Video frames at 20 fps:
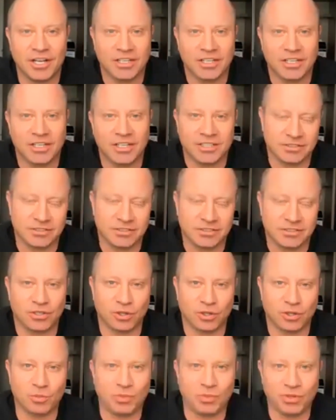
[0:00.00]

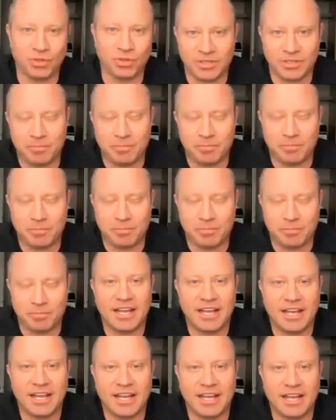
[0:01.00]
global pandemic.
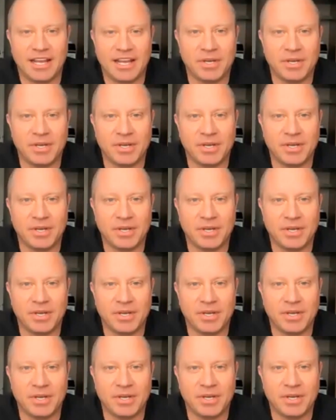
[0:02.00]
However,
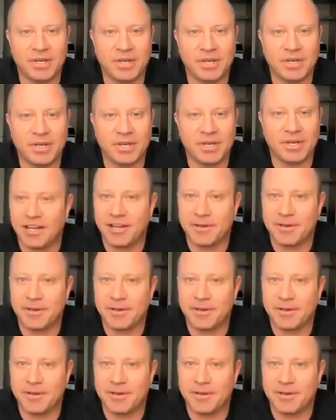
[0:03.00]
um,